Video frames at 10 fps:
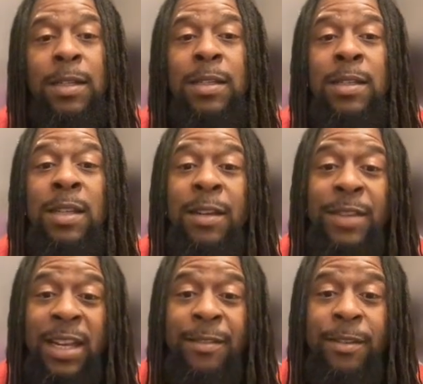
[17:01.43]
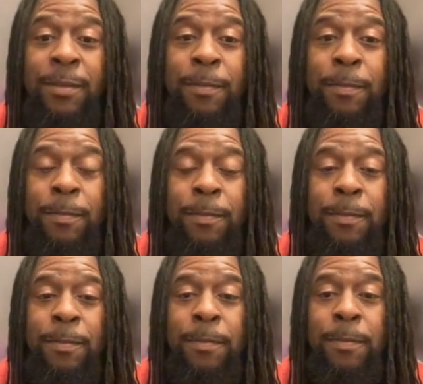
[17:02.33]
son of David,
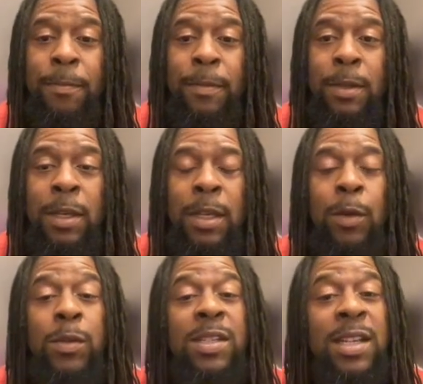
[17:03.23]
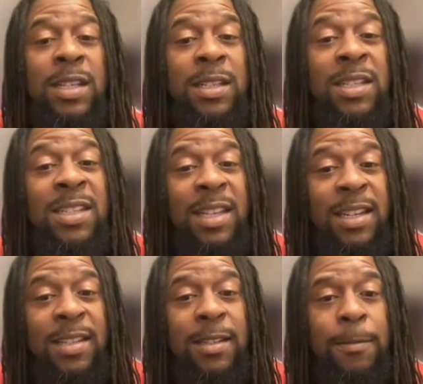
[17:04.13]
equals
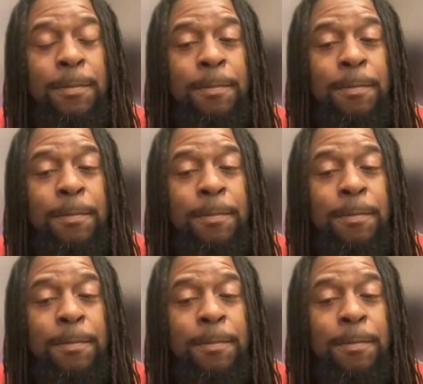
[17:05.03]
66.